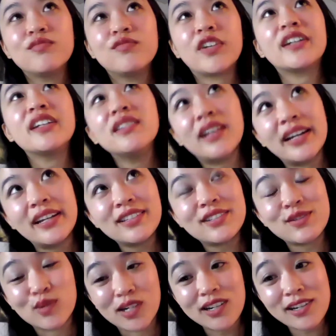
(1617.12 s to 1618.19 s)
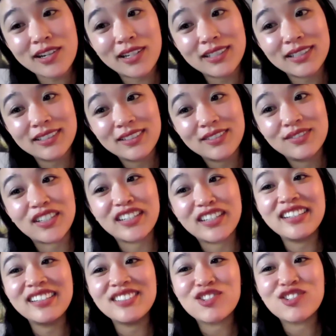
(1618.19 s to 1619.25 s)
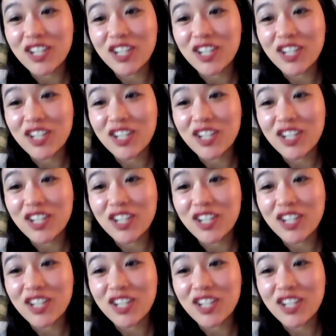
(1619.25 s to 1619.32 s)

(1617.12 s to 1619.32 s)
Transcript: very light work, very